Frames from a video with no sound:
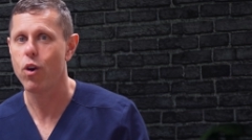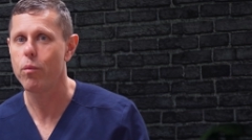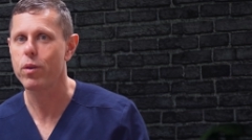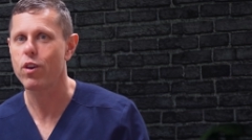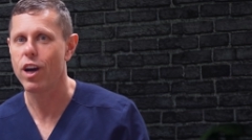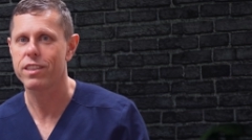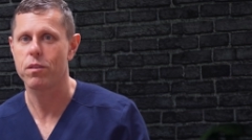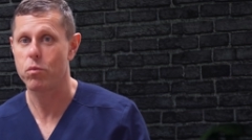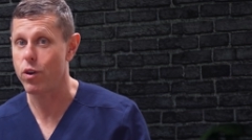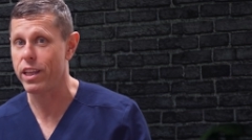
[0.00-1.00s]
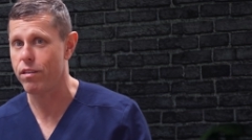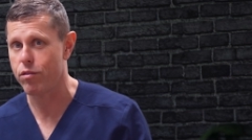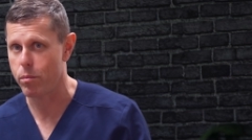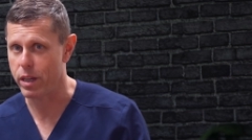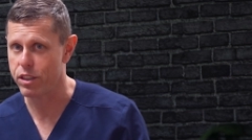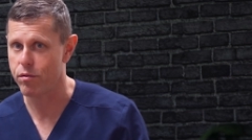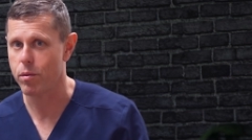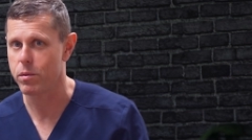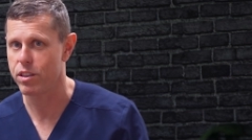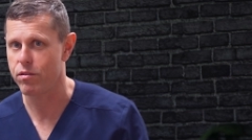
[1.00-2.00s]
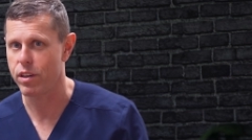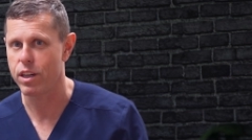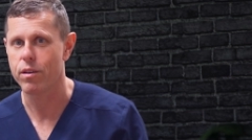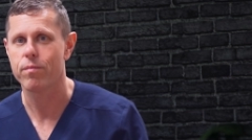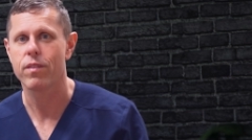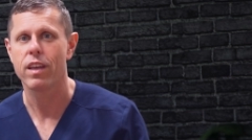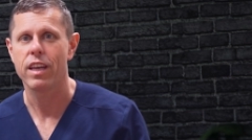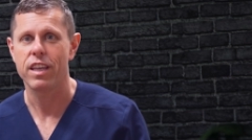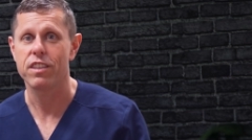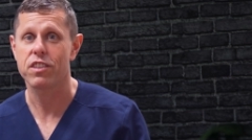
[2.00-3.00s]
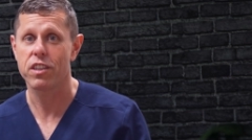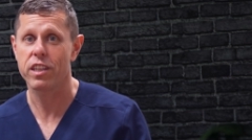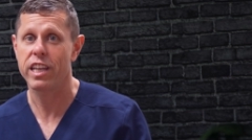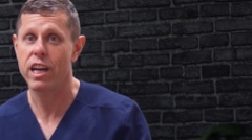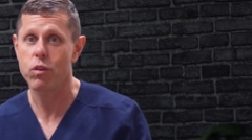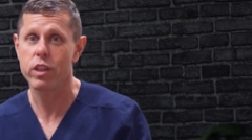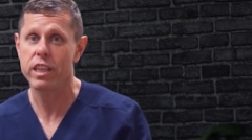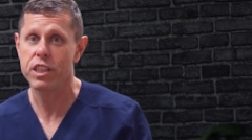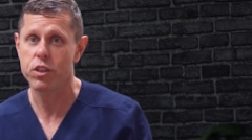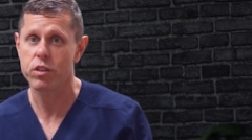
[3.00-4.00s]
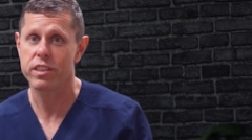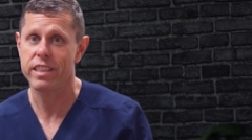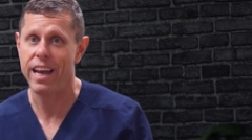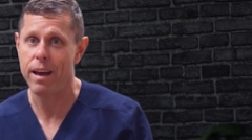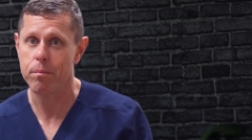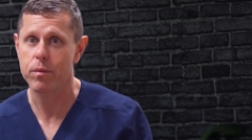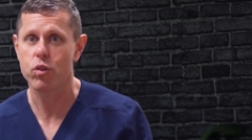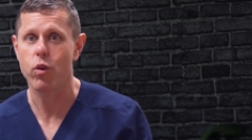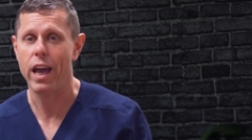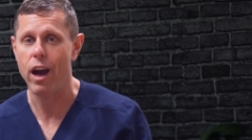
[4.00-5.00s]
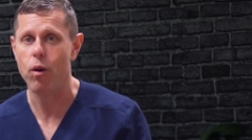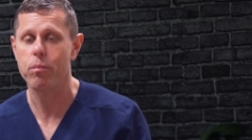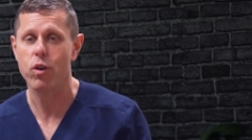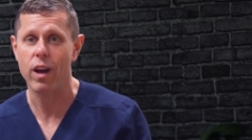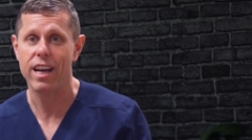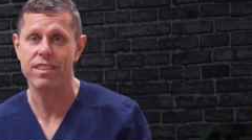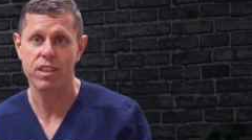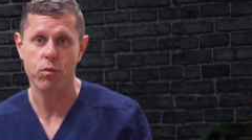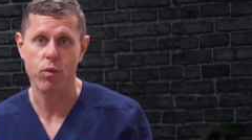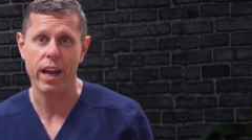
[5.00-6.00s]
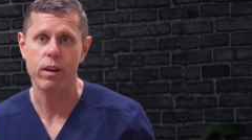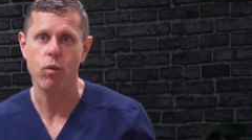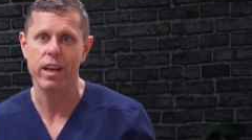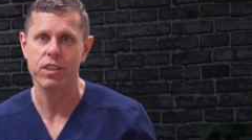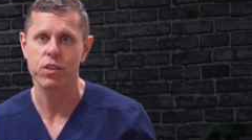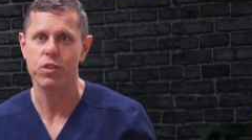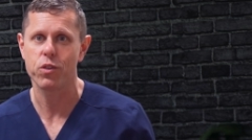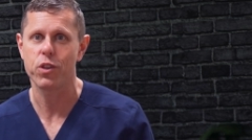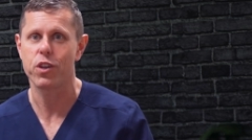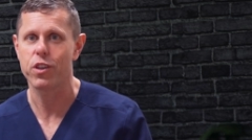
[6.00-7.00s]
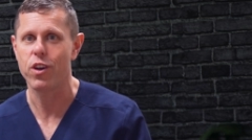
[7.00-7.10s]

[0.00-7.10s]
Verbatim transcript: hope you got some great information from this video. It's certainly a good initial step to help you ask the right questions to your